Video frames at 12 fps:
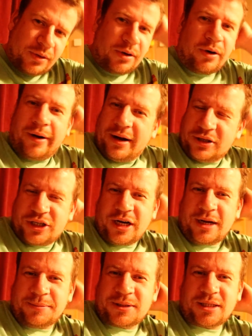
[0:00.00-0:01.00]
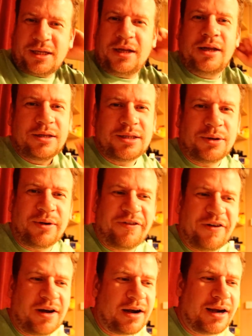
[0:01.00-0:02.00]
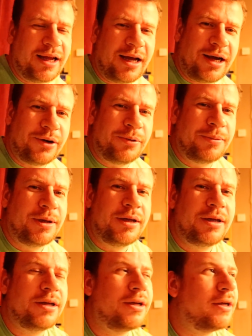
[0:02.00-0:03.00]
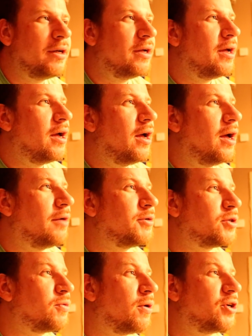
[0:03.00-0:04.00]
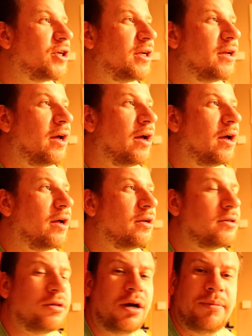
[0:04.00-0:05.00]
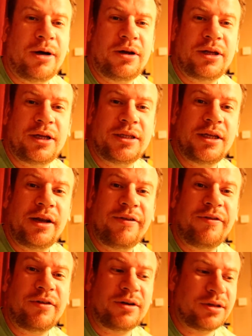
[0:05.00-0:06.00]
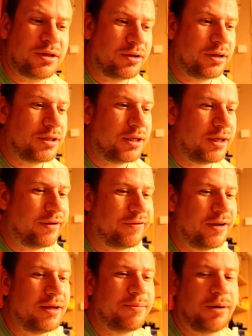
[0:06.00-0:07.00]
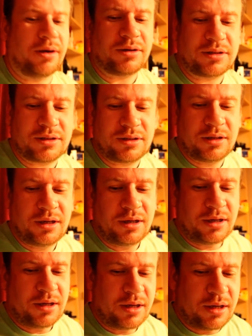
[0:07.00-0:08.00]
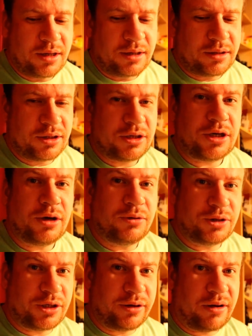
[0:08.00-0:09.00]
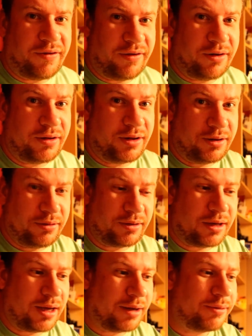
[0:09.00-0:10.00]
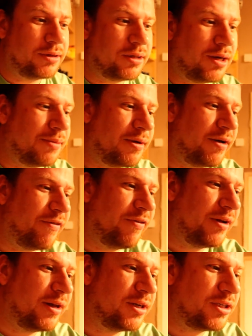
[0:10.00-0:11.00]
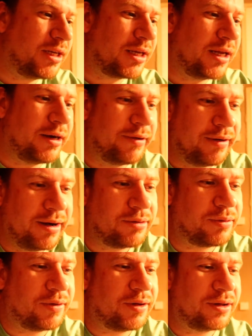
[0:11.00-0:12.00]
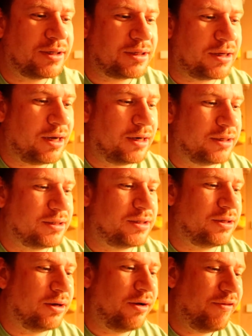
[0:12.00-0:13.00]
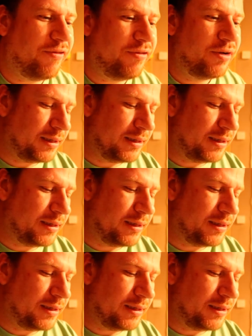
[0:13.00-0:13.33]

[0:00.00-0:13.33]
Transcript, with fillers: Alright chaps, so we're finally at home. I'm just watching uh, Tom Hardy in Deliverance on the TV box. Shows you, if you're in the UK, what time I finished dicking around with all this kind of stuff.